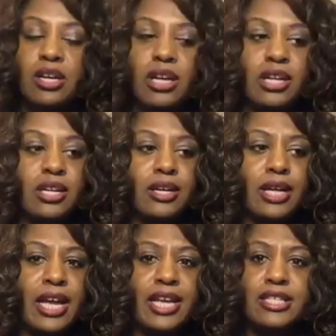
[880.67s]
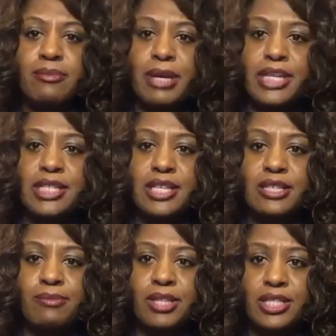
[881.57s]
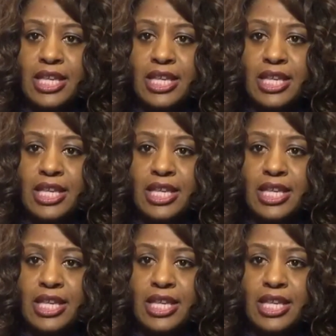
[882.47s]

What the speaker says: and I had somebody say something